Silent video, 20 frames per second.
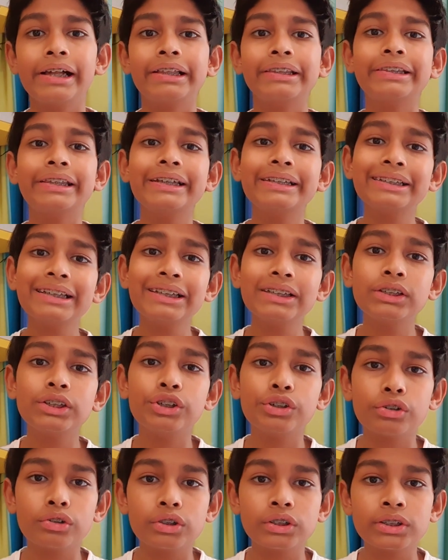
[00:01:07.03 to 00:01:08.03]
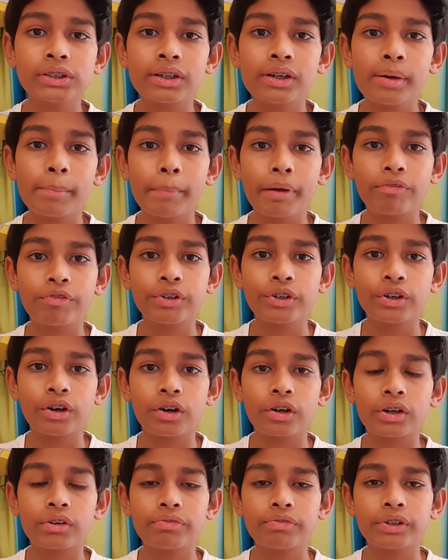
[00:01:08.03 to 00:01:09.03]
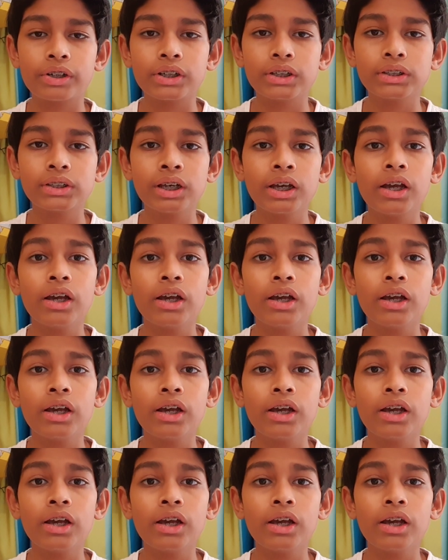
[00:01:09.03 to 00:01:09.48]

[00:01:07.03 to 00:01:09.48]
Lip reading: This is used by photographers